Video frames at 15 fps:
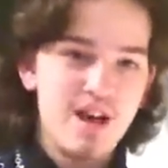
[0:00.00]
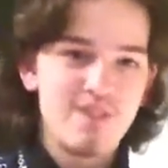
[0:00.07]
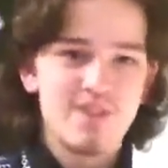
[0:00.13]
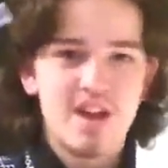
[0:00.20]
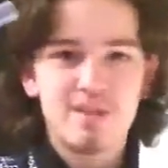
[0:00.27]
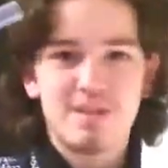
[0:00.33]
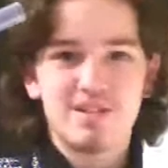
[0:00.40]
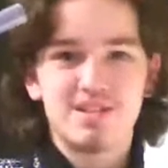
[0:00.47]

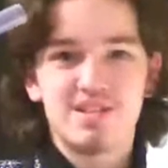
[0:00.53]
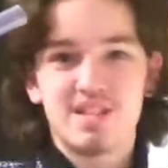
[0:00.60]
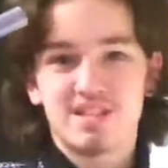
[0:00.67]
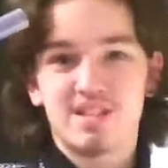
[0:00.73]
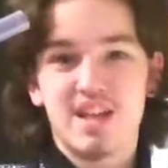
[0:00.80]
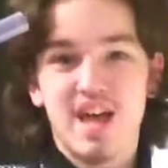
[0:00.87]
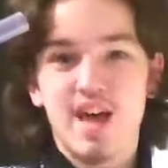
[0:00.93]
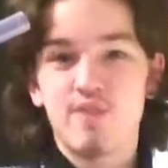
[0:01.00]
I've got about
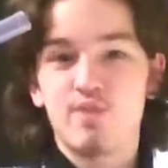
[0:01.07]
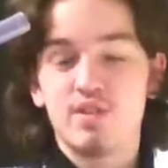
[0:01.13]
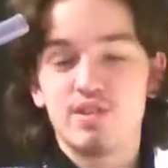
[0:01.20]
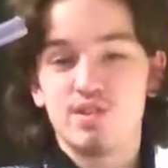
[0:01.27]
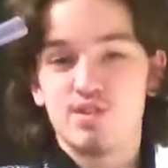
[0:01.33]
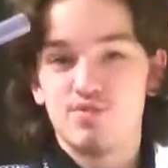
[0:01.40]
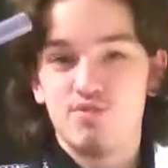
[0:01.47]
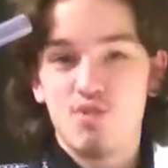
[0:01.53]
6.5
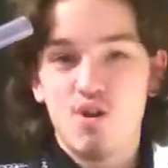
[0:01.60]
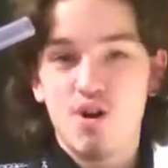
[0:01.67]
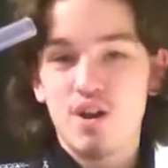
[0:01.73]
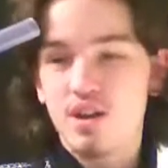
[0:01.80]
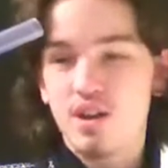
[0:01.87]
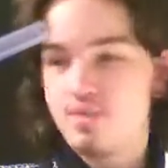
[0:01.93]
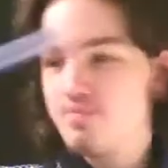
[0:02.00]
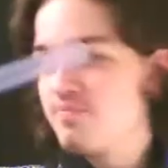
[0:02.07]
inches of draw
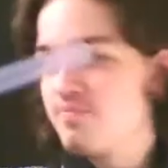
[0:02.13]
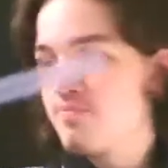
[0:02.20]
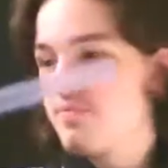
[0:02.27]
on it,